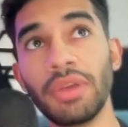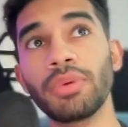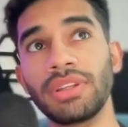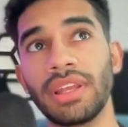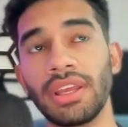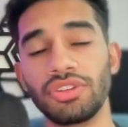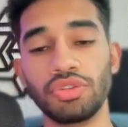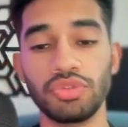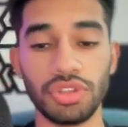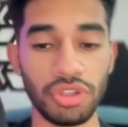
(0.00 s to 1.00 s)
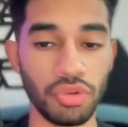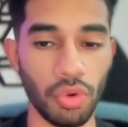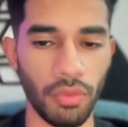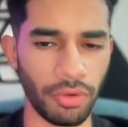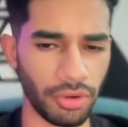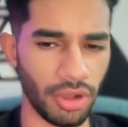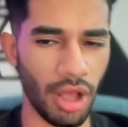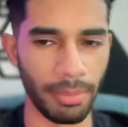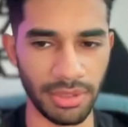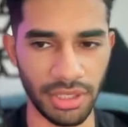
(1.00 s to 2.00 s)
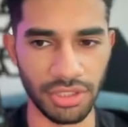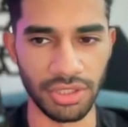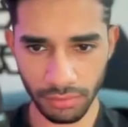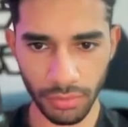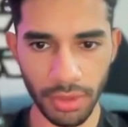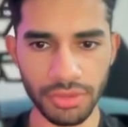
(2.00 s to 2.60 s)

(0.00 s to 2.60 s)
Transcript: would get choosing you over your competition?